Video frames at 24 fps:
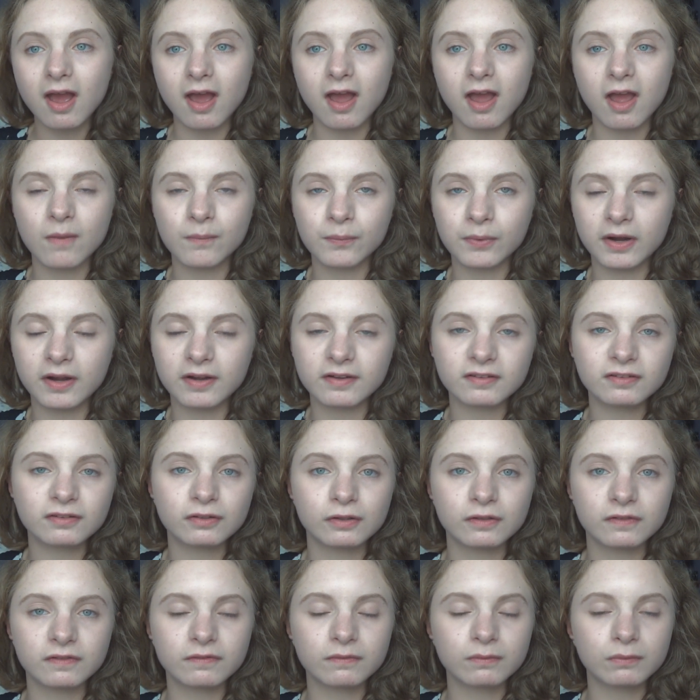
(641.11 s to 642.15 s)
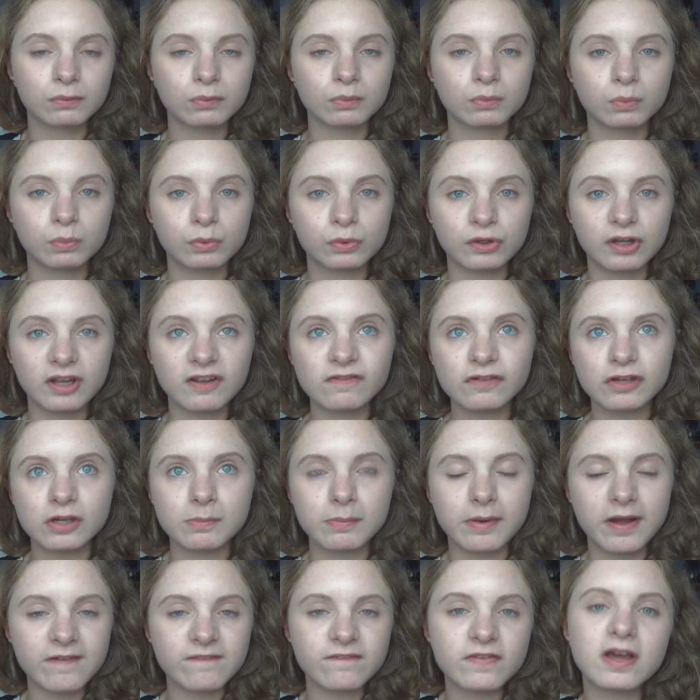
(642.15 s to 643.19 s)
where I sort of will give
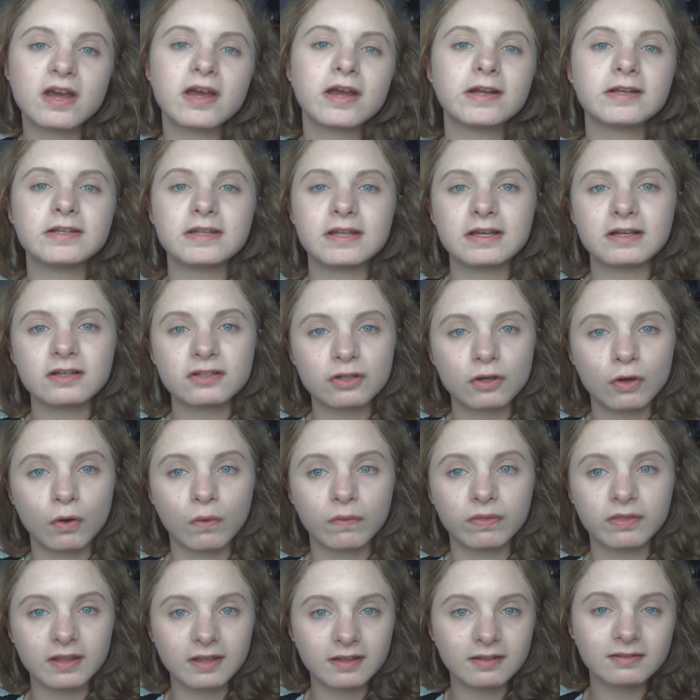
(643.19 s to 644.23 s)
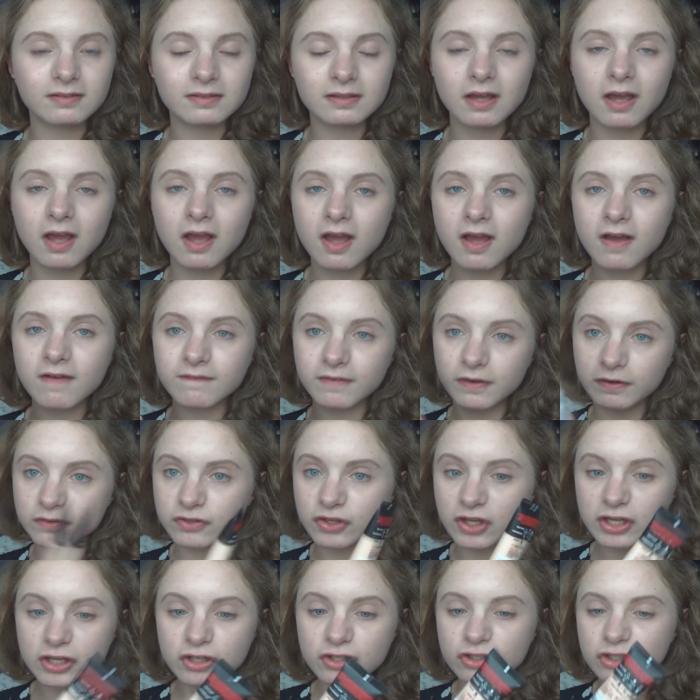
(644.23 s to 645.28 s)
you my verdict on this
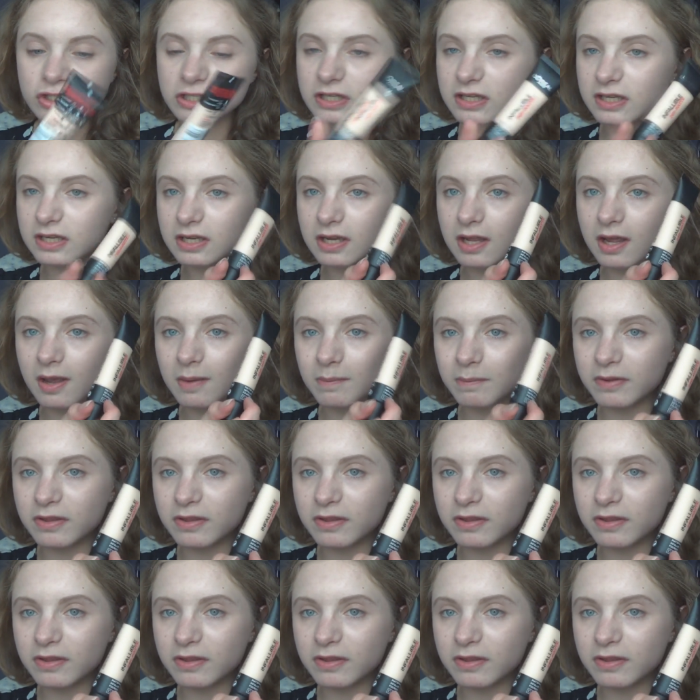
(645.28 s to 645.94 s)
foundation.